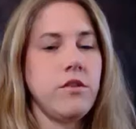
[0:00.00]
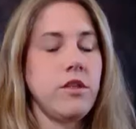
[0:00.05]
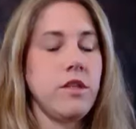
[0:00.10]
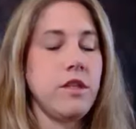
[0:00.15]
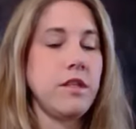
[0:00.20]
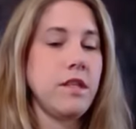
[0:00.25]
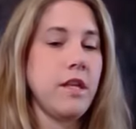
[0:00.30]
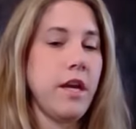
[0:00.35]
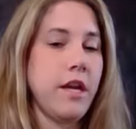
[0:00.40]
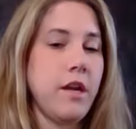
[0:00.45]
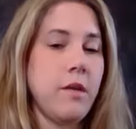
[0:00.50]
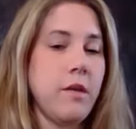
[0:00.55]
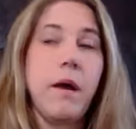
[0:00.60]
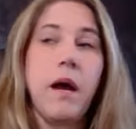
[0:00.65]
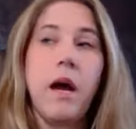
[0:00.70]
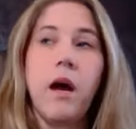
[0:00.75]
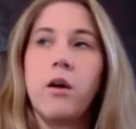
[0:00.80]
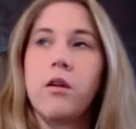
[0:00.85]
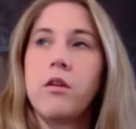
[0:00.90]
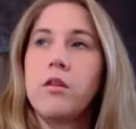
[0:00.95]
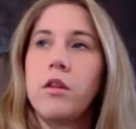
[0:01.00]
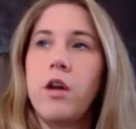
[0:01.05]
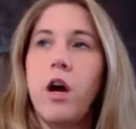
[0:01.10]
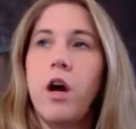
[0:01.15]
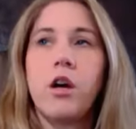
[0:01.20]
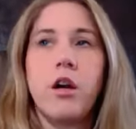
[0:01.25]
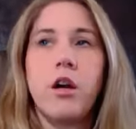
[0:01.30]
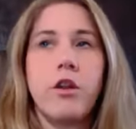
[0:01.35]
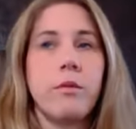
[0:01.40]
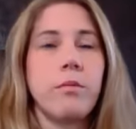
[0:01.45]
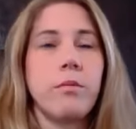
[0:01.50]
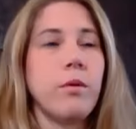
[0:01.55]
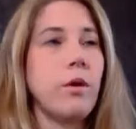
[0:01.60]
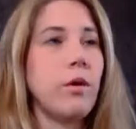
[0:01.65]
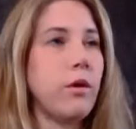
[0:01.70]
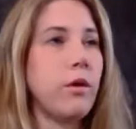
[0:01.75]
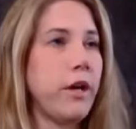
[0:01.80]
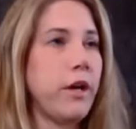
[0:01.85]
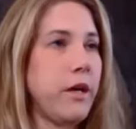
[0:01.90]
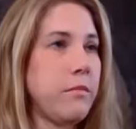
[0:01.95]
she said about our other
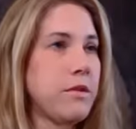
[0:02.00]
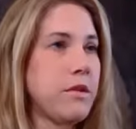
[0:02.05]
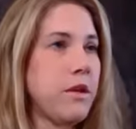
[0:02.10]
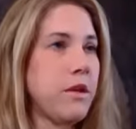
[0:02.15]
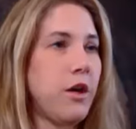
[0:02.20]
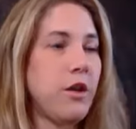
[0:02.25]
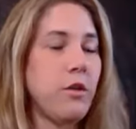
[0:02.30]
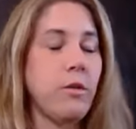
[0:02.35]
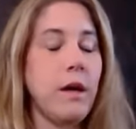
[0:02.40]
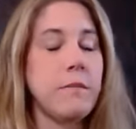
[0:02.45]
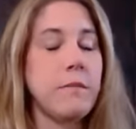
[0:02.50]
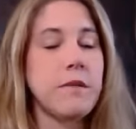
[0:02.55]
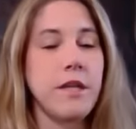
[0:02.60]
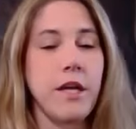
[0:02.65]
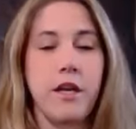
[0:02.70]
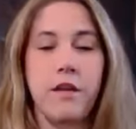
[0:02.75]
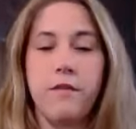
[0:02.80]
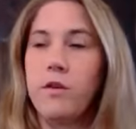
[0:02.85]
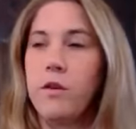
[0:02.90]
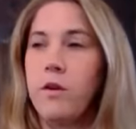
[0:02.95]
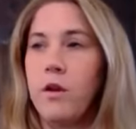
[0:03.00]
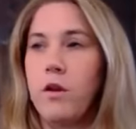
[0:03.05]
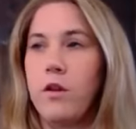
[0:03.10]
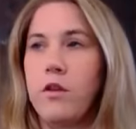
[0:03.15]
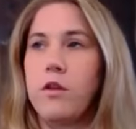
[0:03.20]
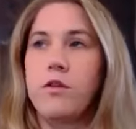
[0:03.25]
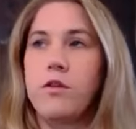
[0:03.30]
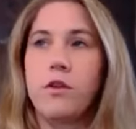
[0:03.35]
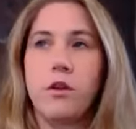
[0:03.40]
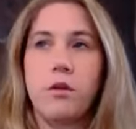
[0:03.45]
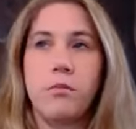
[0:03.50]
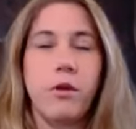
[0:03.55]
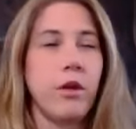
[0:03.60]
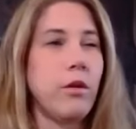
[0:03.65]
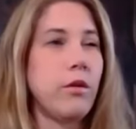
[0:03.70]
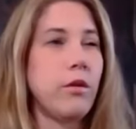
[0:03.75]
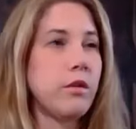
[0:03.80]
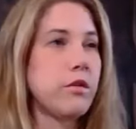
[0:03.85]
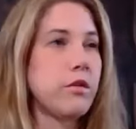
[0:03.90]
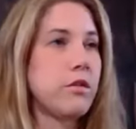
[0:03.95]
programs on the website. If you go to the Thoroughbred
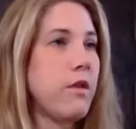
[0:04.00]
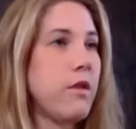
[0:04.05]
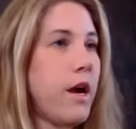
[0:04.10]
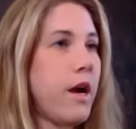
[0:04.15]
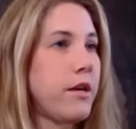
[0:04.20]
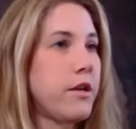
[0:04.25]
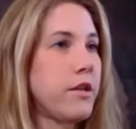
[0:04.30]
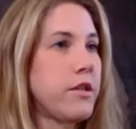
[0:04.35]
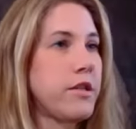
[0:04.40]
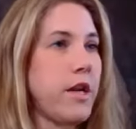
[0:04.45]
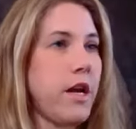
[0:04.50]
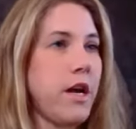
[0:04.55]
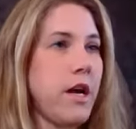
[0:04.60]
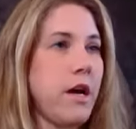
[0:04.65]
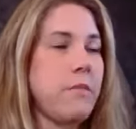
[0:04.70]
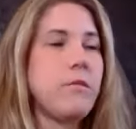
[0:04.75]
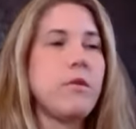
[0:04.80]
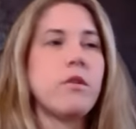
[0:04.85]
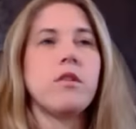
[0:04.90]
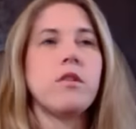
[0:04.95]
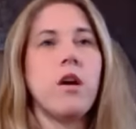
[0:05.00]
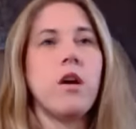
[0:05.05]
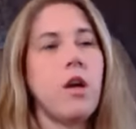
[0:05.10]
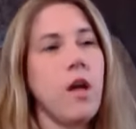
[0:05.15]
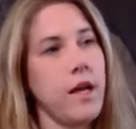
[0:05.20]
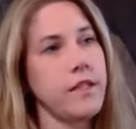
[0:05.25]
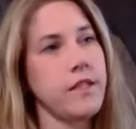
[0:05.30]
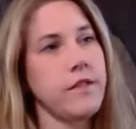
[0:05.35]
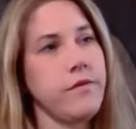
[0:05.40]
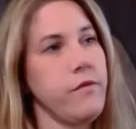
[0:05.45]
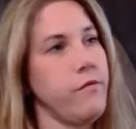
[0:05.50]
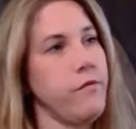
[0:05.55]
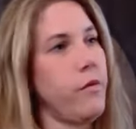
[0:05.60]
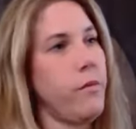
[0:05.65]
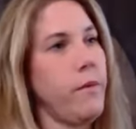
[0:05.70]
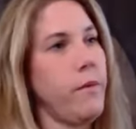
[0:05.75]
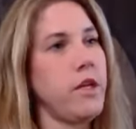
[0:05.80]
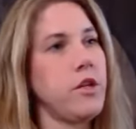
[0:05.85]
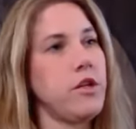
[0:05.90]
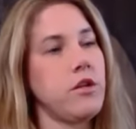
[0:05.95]
Owners and Riders tab, there's all kinds of
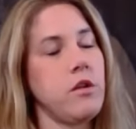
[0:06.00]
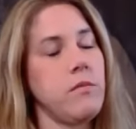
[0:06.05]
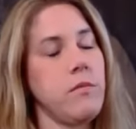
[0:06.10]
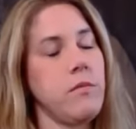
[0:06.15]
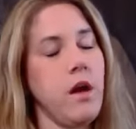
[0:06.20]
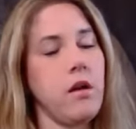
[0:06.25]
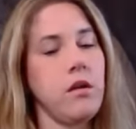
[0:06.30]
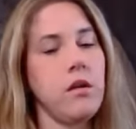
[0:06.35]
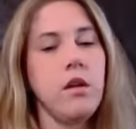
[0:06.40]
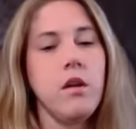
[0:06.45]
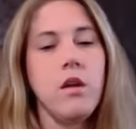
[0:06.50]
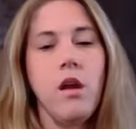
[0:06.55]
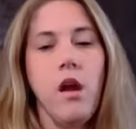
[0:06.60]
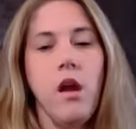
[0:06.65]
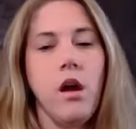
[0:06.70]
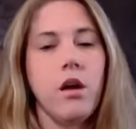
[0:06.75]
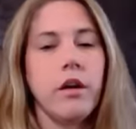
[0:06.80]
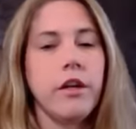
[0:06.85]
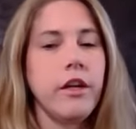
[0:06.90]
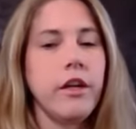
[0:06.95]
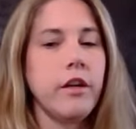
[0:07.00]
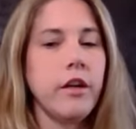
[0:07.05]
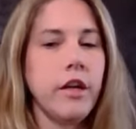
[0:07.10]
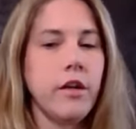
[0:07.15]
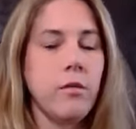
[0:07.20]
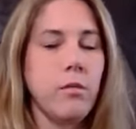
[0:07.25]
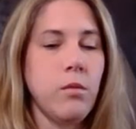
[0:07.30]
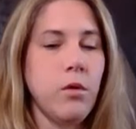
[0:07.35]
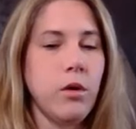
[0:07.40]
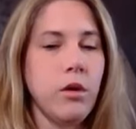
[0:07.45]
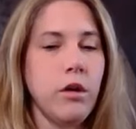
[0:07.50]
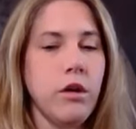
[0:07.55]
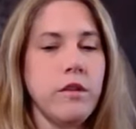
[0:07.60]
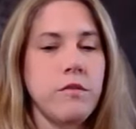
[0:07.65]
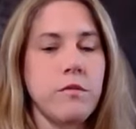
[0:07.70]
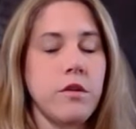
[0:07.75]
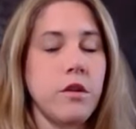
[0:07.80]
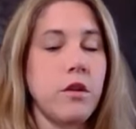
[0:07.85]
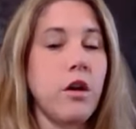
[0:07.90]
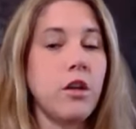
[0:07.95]
information about our year-end awards,
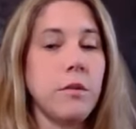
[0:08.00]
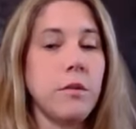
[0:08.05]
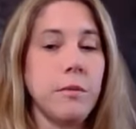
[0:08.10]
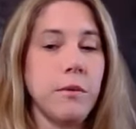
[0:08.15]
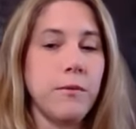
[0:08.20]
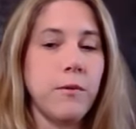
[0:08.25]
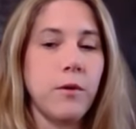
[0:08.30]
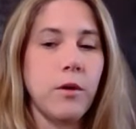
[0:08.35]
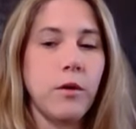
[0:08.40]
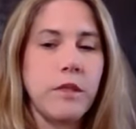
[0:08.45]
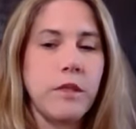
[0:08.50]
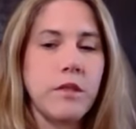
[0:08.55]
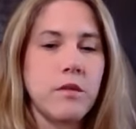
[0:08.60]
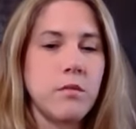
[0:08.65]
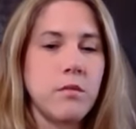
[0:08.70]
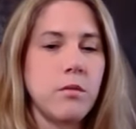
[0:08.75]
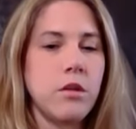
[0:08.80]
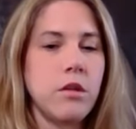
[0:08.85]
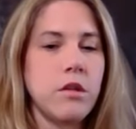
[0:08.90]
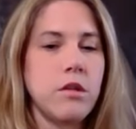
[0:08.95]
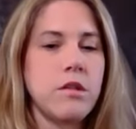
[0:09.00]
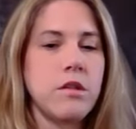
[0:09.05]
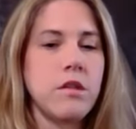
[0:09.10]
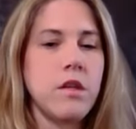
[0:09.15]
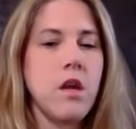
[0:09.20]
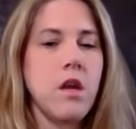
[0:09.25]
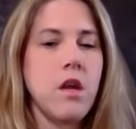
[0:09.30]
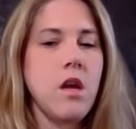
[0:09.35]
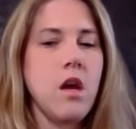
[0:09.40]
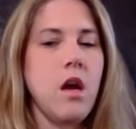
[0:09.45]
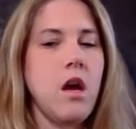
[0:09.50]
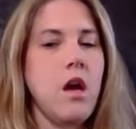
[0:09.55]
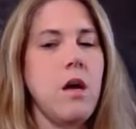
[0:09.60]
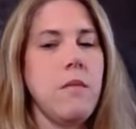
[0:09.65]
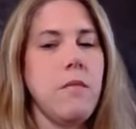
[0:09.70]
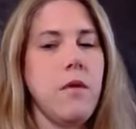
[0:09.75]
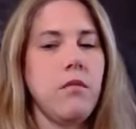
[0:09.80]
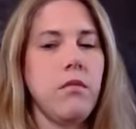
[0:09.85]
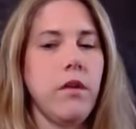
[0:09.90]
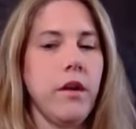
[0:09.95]
which are called the Performance Awards,
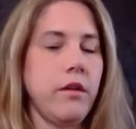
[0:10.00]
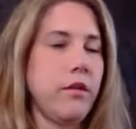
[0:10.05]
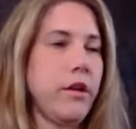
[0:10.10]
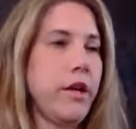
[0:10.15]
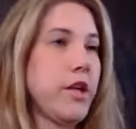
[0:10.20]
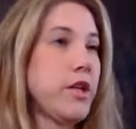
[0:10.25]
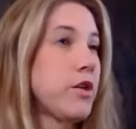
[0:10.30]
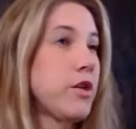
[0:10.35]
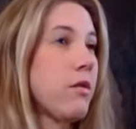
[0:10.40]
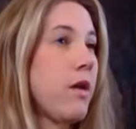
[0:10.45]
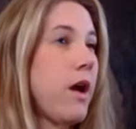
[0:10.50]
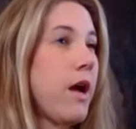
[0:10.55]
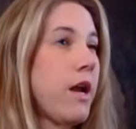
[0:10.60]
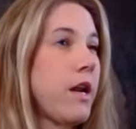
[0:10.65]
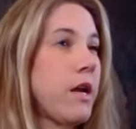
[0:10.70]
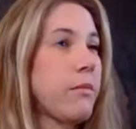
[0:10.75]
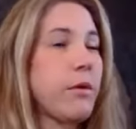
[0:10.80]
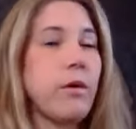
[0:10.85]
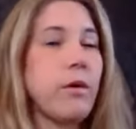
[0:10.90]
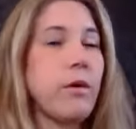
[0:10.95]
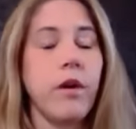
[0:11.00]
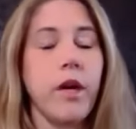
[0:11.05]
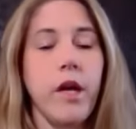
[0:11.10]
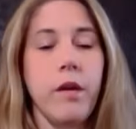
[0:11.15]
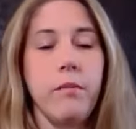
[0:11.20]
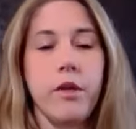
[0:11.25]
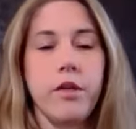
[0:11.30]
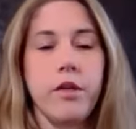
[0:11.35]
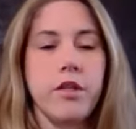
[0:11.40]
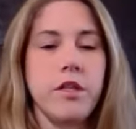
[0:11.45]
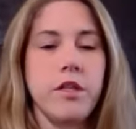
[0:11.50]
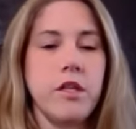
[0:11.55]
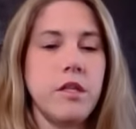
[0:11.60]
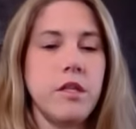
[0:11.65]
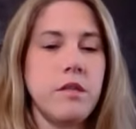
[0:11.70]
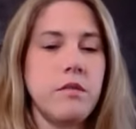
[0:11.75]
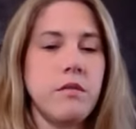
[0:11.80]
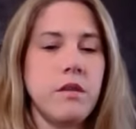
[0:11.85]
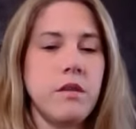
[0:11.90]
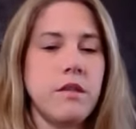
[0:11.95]
our recreational riding program, which
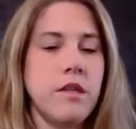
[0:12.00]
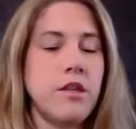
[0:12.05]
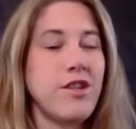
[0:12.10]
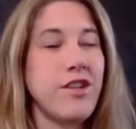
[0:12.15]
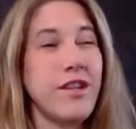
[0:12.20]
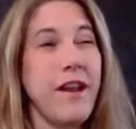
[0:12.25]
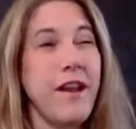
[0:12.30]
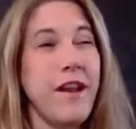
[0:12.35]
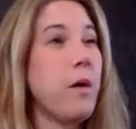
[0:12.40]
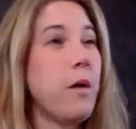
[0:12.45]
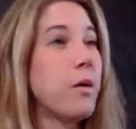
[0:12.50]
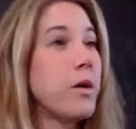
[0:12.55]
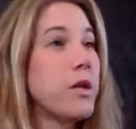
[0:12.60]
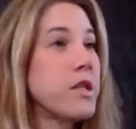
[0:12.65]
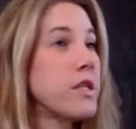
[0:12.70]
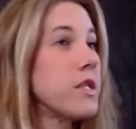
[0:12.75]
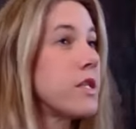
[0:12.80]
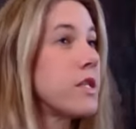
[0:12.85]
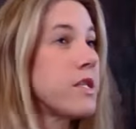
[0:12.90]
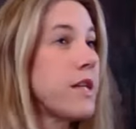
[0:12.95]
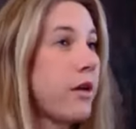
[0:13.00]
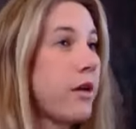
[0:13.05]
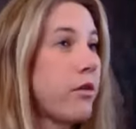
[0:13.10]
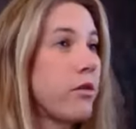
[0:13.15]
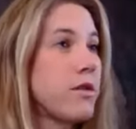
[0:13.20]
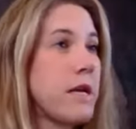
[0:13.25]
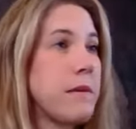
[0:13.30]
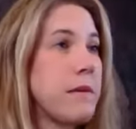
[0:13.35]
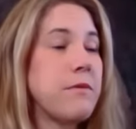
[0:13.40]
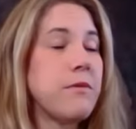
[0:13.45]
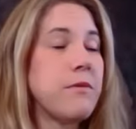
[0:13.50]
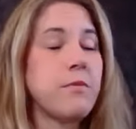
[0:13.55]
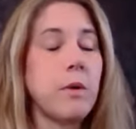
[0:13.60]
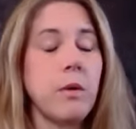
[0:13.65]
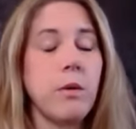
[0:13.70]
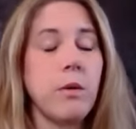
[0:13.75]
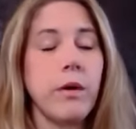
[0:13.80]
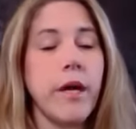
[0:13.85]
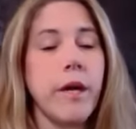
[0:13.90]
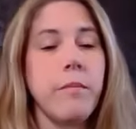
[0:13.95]
is essentially an hours in the saddle type of
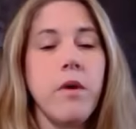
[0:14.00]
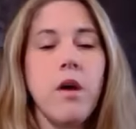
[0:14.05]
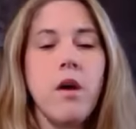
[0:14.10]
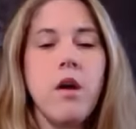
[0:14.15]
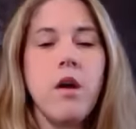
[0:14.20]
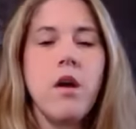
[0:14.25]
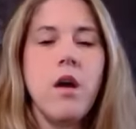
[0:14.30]
program.